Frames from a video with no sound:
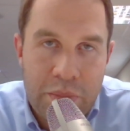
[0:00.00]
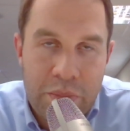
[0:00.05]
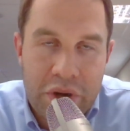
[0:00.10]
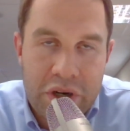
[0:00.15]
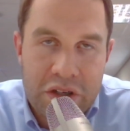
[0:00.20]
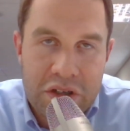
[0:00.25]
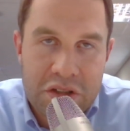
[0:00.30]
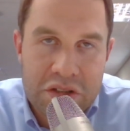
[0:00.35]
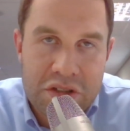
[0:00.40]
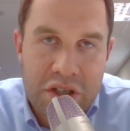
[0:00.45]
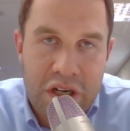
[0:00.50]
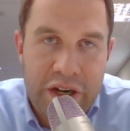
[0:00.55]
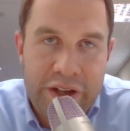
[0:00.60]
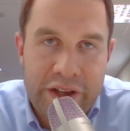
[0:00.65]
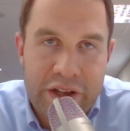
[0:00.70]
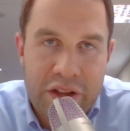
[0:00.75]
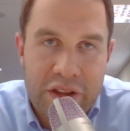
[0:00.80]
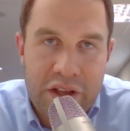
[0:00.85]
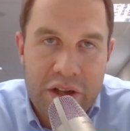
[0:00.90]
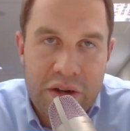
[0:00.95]
but it is
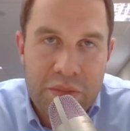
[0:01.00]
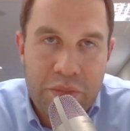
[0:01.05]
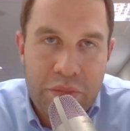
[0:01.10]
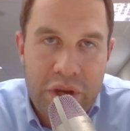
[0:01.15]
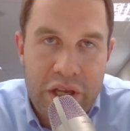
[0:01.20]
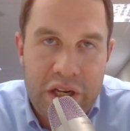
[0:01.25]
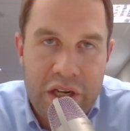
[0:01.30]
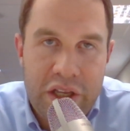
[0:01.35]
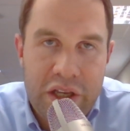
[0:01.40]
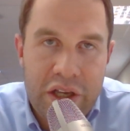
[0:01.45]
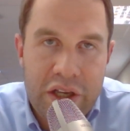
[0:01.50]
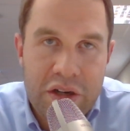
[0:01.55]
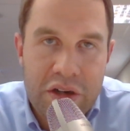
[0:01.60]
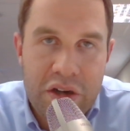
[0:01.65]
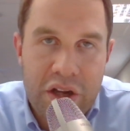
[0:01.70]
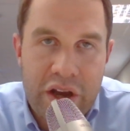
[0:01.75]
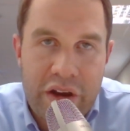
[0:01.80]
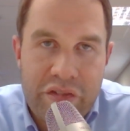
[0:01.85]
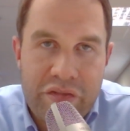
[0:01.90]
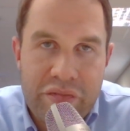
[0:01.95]
clear that many
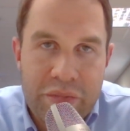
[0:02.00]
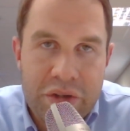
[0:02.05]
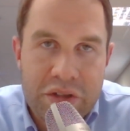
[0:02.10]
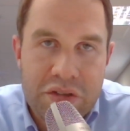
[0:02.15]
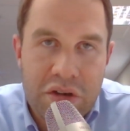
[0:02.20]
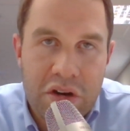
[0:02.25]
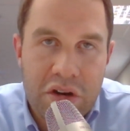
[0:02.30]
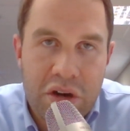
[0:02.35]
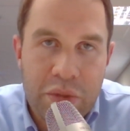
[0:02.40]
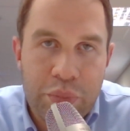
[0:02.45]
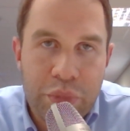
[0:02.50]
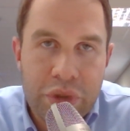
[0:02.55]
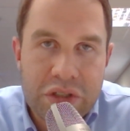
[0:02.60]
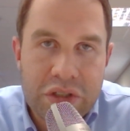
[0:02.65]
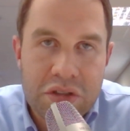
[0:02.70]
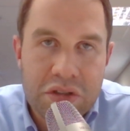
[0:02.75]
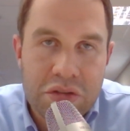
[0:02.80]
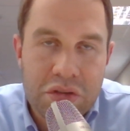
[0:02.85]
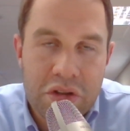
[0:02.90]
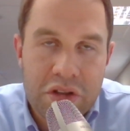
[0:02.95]
in government are
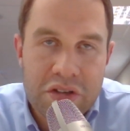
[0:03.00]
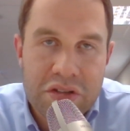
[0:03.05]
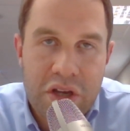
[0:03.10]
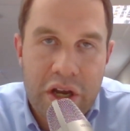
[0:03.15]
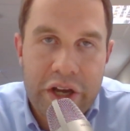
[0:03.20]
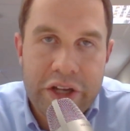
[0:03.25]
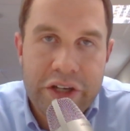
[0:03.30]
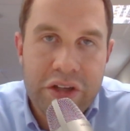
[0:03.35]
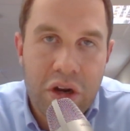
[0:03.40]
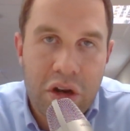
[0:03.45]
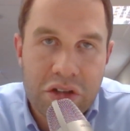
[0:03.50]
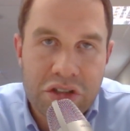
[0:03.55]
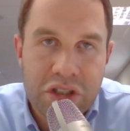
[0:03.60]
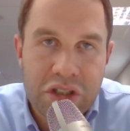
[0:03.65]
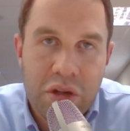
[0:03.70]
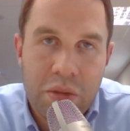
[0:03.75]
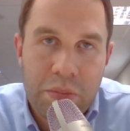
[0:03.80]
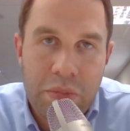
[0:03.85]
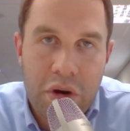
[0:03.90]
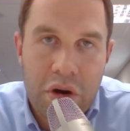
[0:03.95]
committed to this
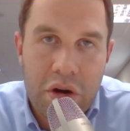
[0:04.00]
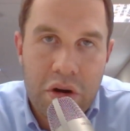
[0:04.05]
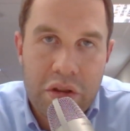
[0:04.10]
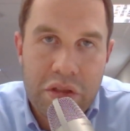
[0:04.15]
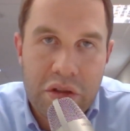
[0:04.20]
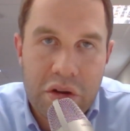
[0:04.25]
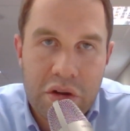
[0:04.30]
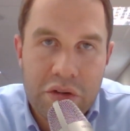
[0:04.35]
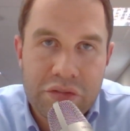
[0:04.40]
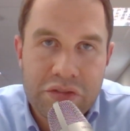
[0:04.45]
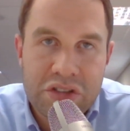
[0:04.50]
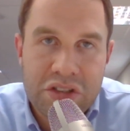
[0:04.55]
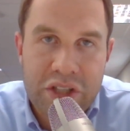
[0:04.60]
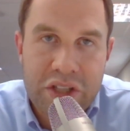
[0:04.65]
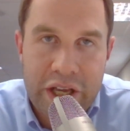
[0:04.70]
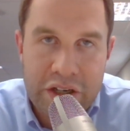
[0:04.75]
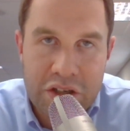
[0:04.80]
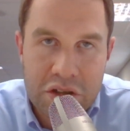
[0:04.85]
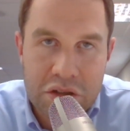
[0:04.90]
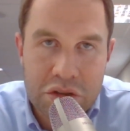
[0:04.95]
ideological path of
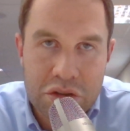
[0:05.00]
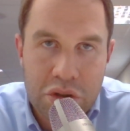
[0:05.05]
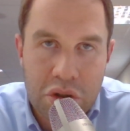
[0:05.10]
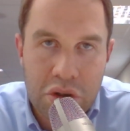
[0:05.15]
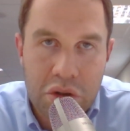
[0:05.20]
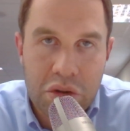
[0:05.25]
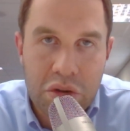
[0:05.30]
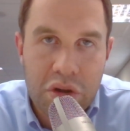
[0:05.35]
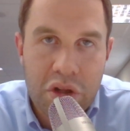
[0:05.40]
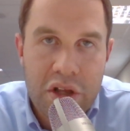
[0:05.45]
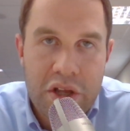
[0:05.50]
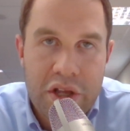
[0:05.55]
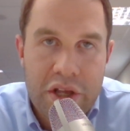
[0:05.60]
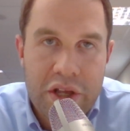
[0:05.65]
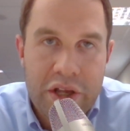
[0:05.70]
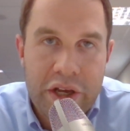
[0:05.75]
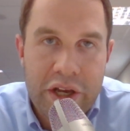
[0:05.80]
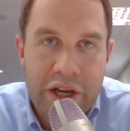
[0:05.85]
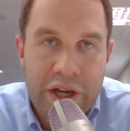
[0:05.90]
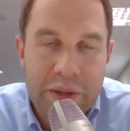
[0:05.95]
state control,
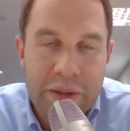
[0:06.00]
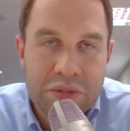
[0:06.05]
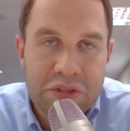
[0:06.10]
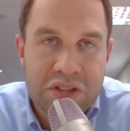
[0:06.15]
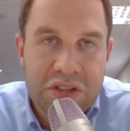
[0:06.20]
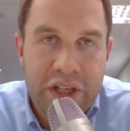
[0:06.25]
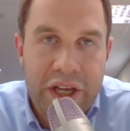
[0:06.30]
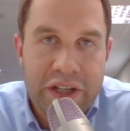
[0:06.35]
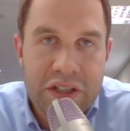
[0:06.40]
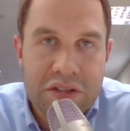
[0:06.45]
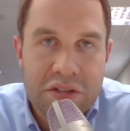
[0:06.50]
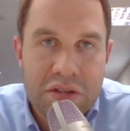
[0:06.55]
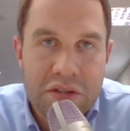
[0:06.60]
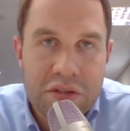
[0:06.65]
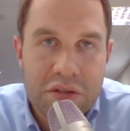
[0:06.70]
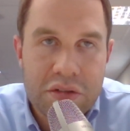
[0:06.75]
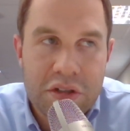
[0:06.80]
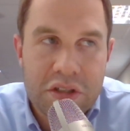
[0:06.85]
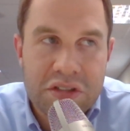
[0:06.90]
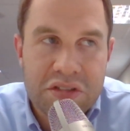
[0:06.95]

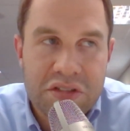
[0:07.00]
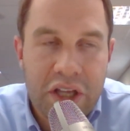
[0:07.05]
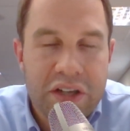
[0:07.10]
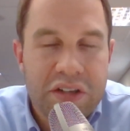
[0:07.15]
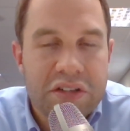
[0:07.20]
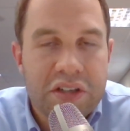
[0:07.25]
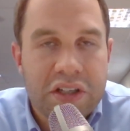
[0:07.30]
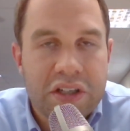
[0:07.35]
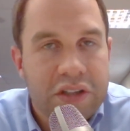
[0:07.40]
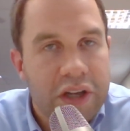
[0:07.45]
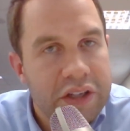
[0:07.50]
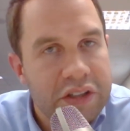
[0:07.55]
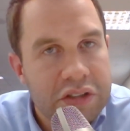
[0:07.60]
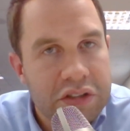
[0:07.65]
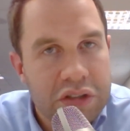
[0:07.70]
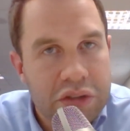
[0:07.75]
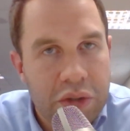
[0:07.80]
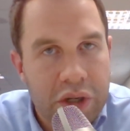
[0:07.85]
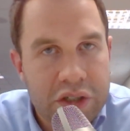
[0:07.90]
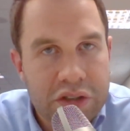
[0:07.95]
the state
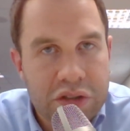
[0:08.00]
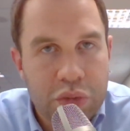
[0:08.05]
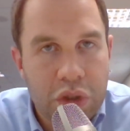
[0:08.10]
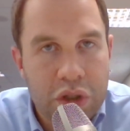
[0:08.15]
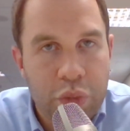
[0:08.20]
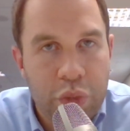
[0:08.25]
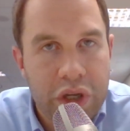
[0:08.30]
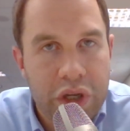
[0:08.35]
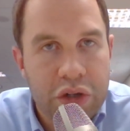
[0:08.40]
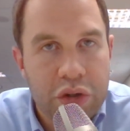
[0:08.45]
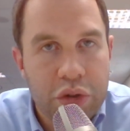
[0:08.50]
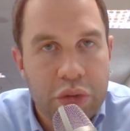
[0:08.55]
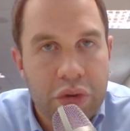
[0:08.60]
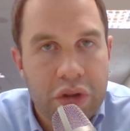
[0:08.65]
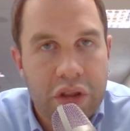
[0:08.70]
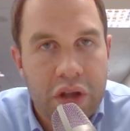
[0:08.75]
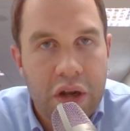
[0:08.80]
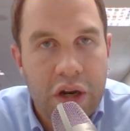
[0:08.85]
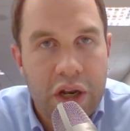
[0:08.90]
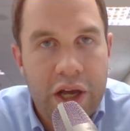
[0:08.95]
dictating to us what we can do
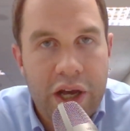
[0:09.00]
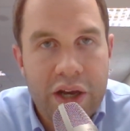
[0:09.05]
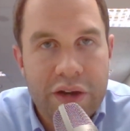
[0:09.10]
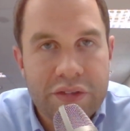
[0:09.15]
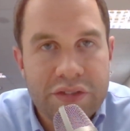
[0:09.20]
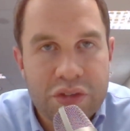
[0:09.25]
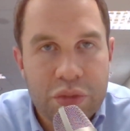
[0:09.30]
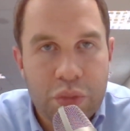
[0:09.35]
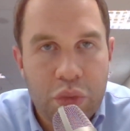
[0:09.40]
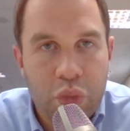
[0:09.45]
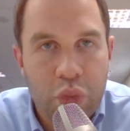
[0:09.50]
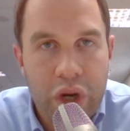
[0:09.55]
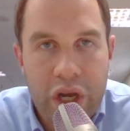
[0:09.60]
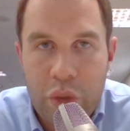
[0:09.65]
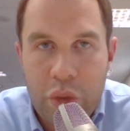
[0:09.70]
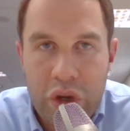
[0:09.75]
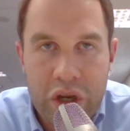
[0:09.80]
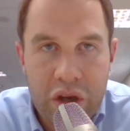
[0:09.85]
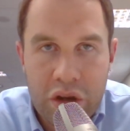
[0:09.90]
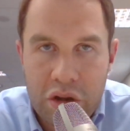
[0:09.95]
with our lives,
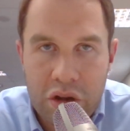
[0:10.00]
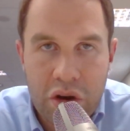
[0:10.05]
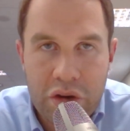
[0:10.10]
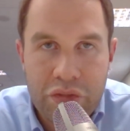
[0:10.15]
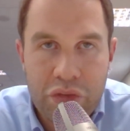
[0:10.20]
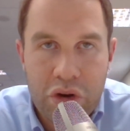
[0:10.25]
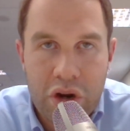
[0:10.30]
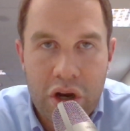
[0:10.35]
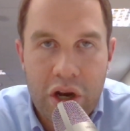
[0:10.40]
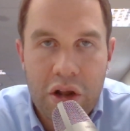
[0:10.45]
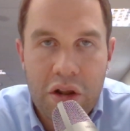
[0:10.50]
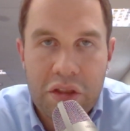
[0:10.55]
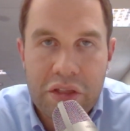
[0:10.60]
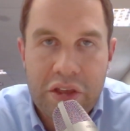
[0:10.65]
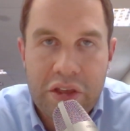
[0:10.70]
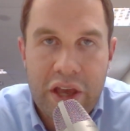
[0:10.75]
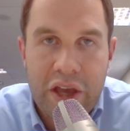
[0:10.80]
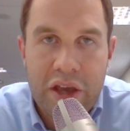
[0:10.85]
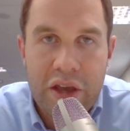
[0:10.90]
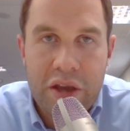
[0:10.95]
where we can go for our health
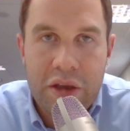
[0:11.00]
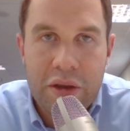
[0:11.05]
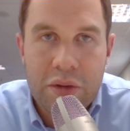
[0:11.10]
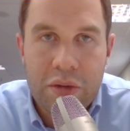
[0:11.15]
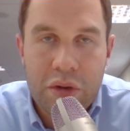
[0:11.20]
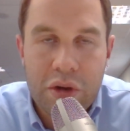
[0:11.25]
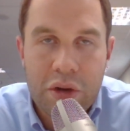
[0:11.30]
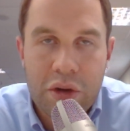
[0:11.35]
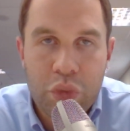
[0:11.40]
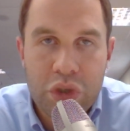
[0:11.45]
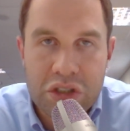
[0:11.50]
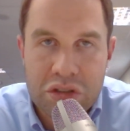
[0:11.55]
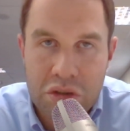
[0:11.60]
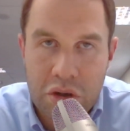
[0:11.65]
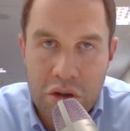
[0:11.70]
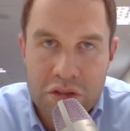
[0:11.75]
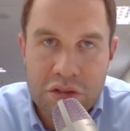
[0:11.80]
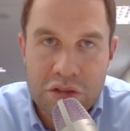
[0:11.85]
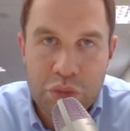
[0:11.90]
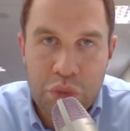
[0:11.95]
care, which
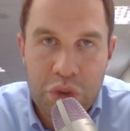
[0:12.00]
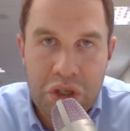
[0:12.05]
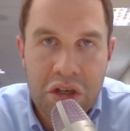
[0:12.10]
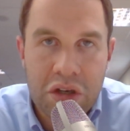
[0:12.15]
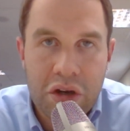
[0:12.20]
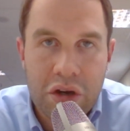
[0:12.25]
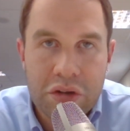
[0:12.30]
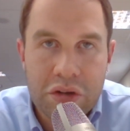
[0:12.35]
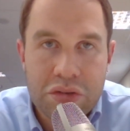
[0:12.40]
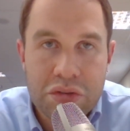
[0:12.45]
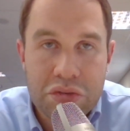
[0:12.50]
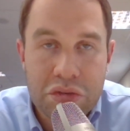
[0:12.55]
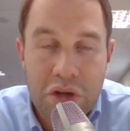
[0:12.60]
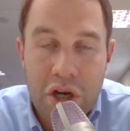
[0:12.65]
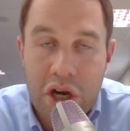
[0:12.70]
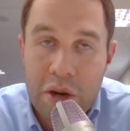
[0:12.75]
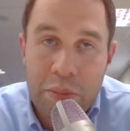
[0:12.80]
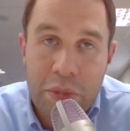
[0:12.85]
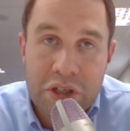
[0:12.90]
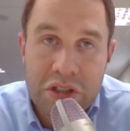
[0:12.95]
doctors we can go to,
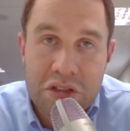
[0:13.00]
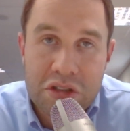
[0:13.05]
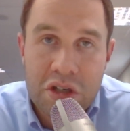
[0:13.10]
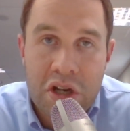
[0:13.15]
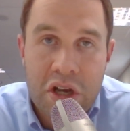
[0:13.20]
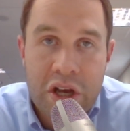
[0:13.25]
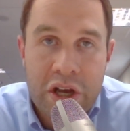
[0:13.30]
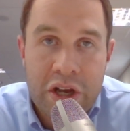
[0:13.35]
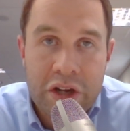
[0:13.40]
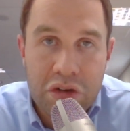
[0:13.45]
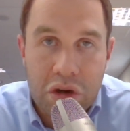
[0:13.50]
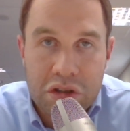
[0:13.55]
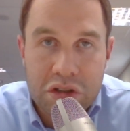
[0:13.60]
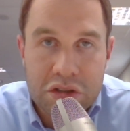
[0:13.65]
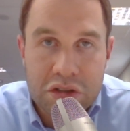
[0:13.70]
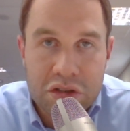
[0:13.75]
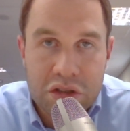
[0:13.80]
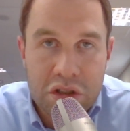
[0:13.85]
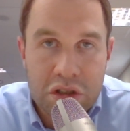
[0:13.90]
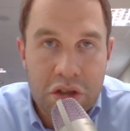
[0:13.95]
how much
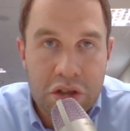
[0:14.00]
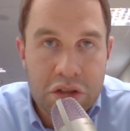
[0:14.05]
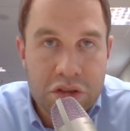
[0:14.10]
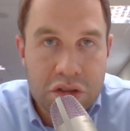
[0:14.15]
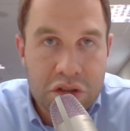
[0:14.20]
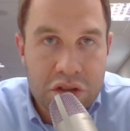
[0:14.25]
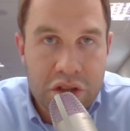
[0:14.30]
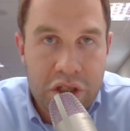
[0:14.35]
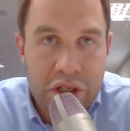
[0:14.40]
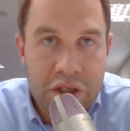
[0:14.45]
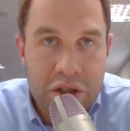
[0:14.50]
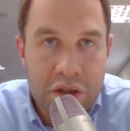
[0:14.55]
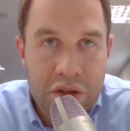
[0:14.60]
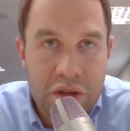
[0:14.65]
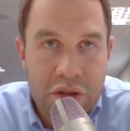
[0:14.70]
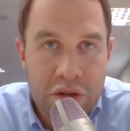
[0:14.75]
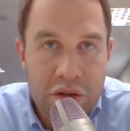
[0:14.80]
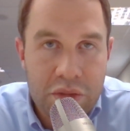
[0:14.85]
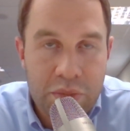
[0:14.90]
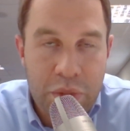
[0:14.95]
doctors and nurses
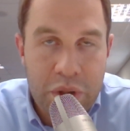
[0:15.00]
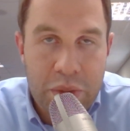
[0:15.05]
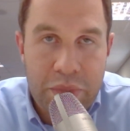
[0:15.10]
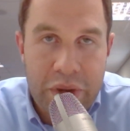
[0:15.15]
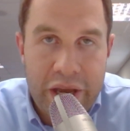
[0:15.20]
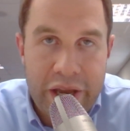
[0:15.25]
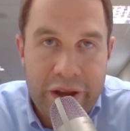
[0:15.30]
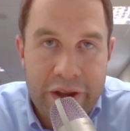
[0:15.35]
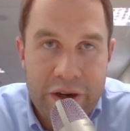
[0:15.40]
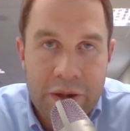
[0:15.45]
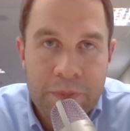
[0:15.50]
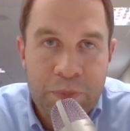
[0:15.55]
can be paid,